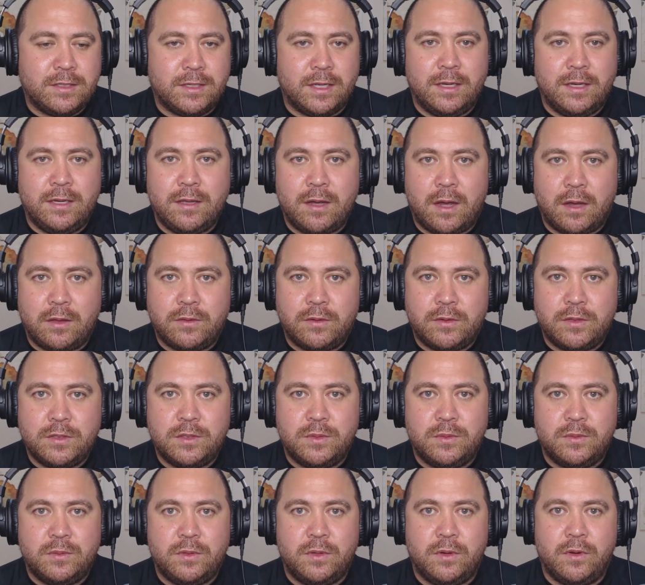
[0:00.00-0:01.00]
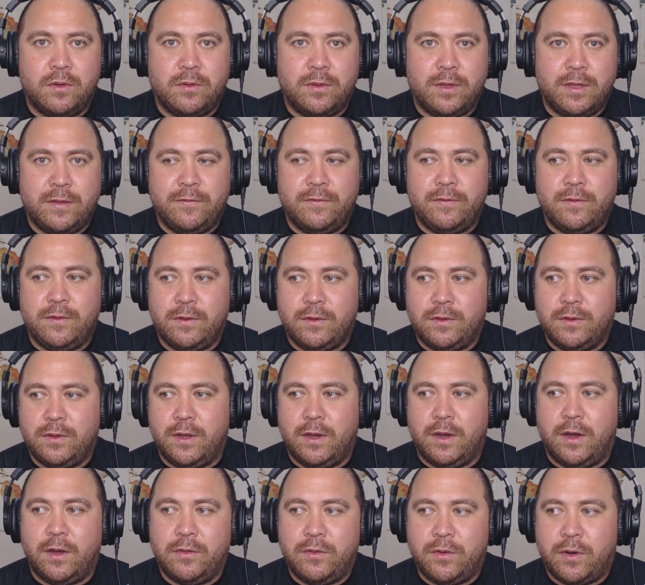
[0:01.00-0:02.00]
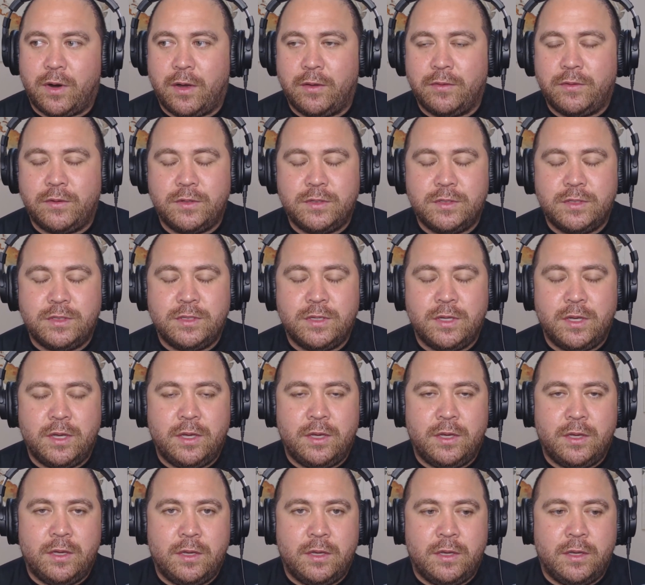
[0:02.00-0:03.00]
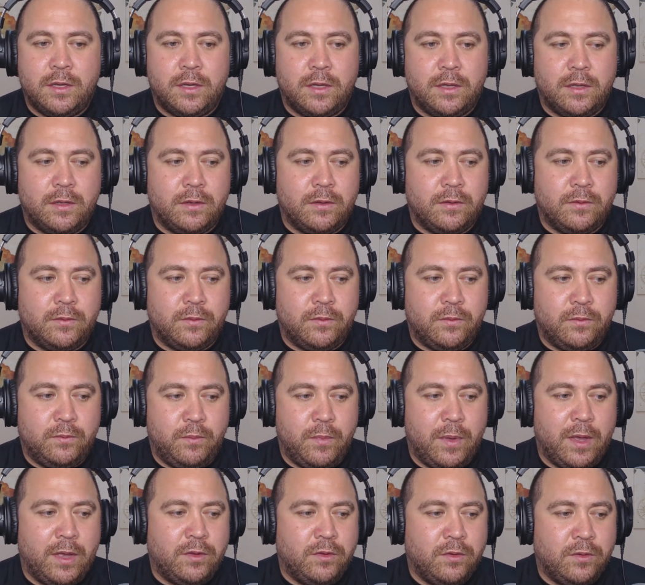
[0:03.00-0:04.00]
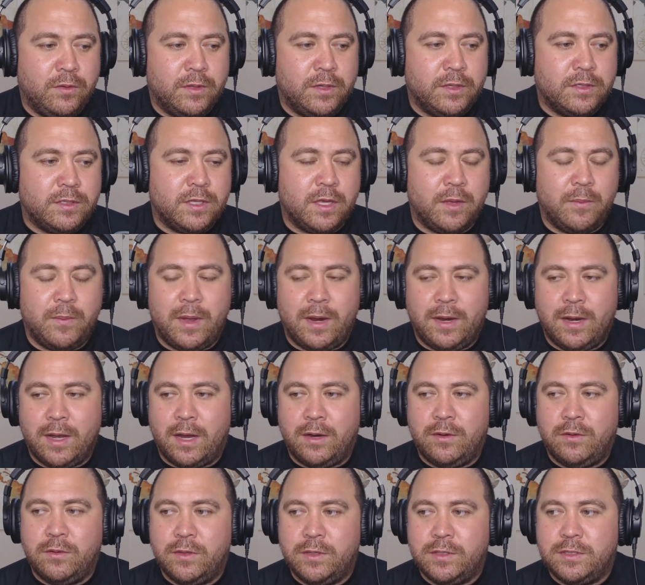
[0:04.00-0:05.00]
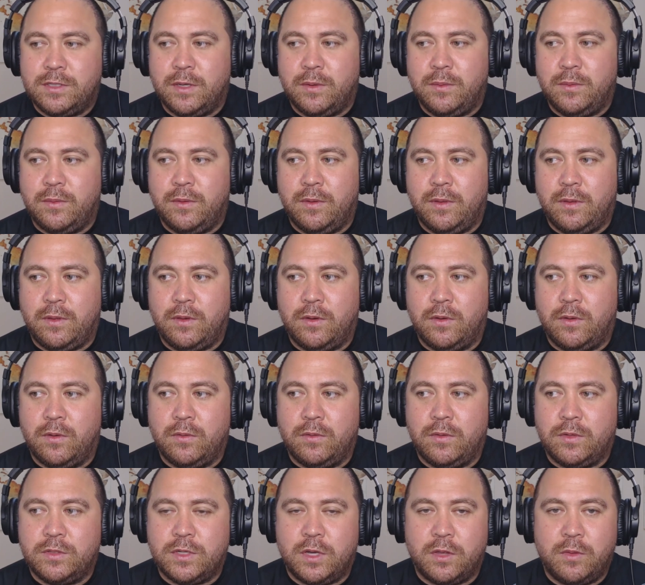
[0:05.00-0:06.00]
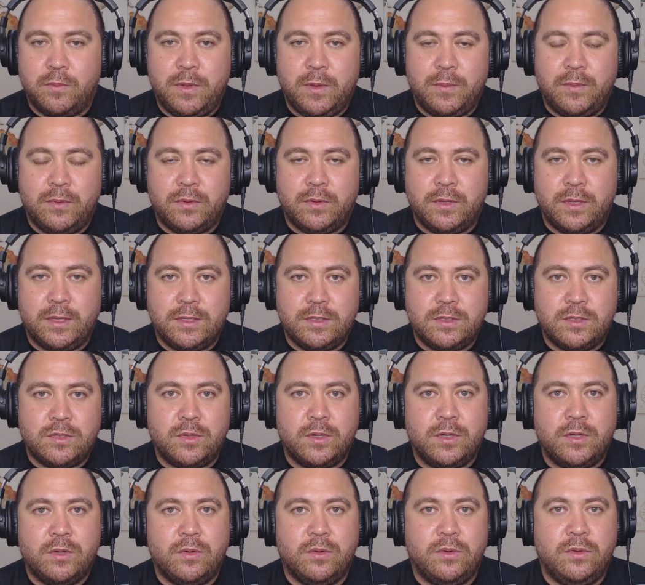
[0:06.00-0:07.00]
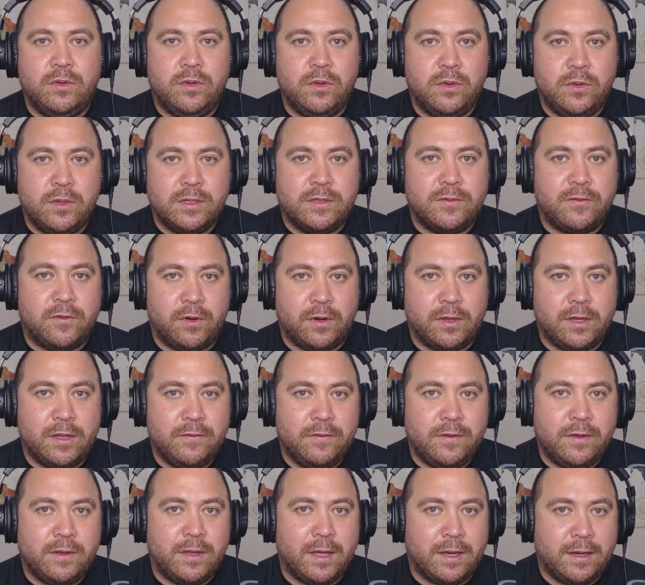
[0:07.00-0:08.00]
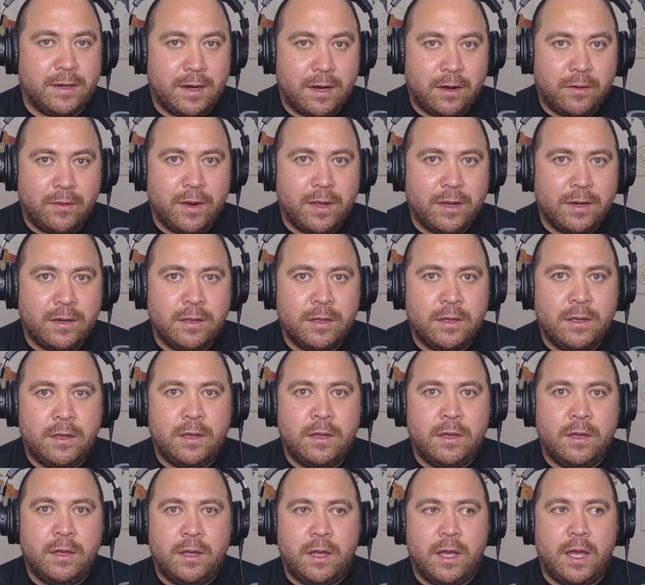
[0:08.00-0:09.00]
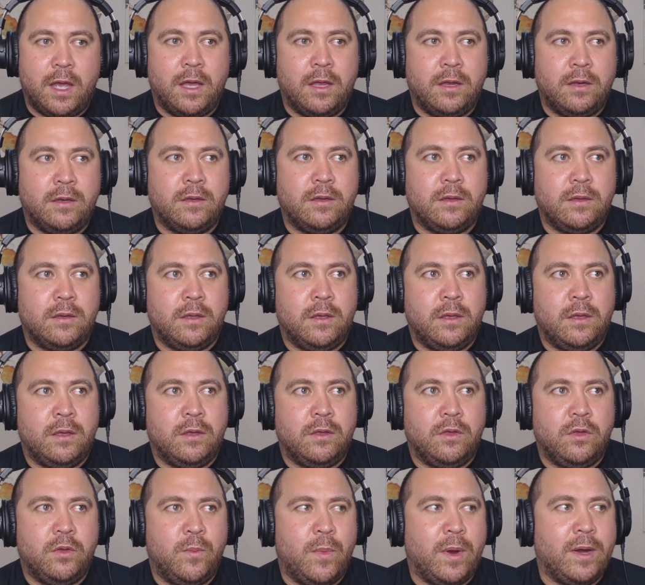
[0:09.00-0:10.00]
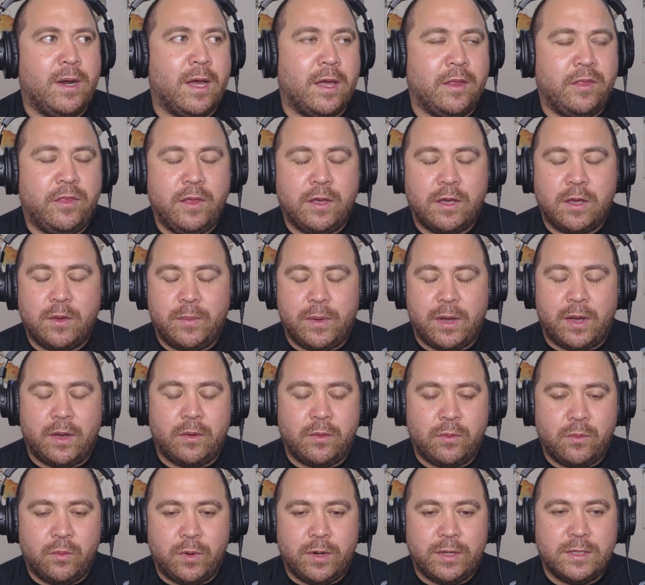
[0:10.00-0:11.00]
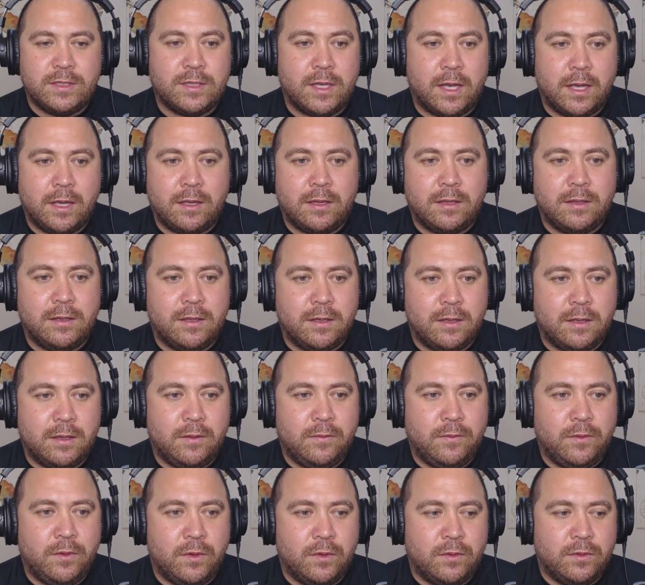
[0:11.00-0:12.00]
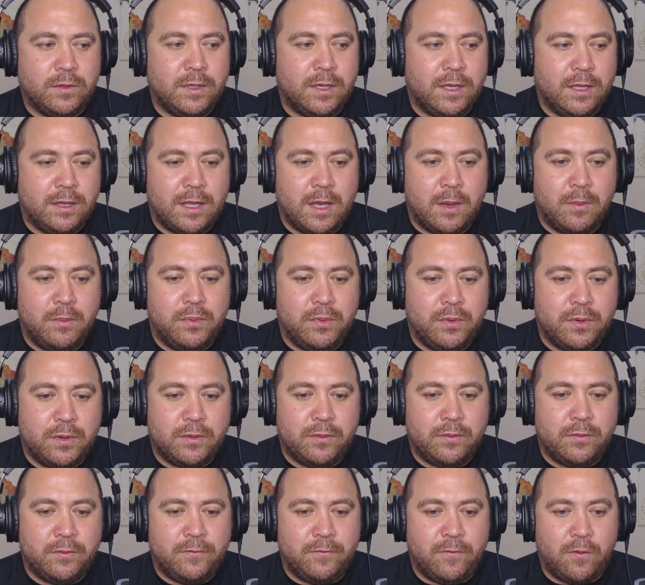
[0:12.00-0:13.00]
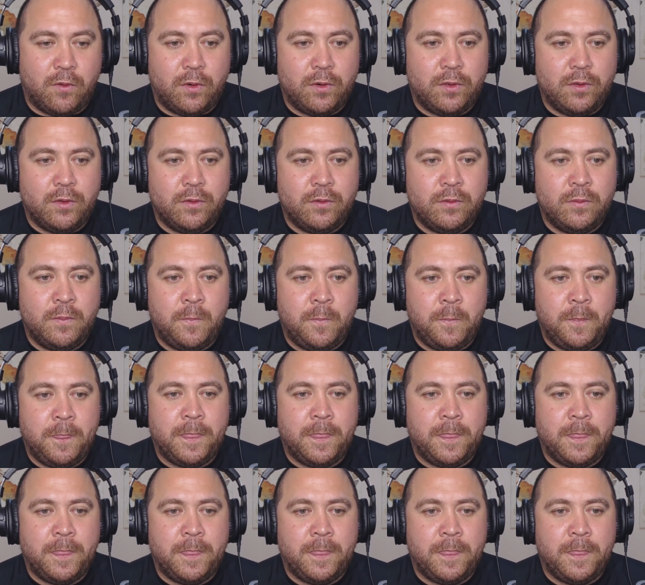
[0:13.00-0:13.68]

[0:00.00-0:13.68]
just indie authors, you know, even other authors may do this, they may not do this. They, you know, there's other people in the industry who do this for a living, like narrate, and you might not think about what it's like to you know to get that book for you.